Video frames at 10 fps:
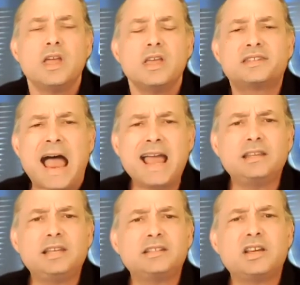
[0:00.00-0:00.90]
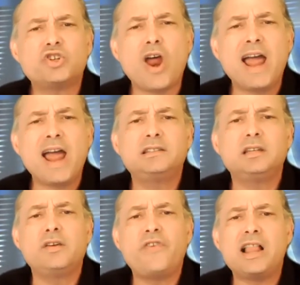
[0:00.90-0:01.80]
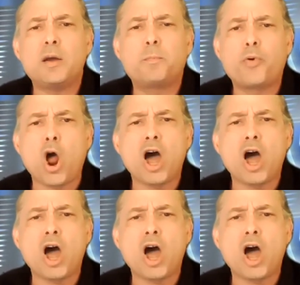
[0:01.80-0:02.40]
Scientists are trying to develop broad